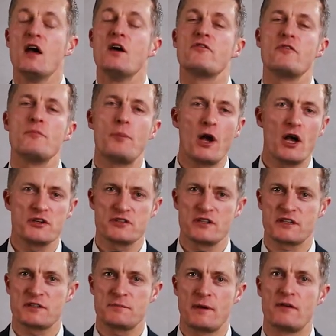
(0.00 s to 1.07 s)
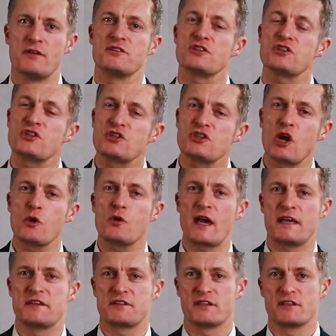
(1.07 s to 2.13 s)
From personal experience,
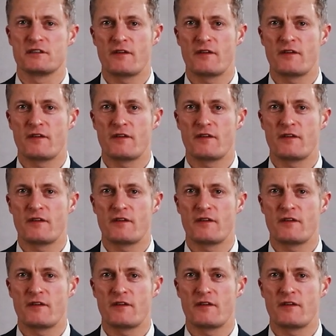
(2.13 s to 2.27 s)
showcasing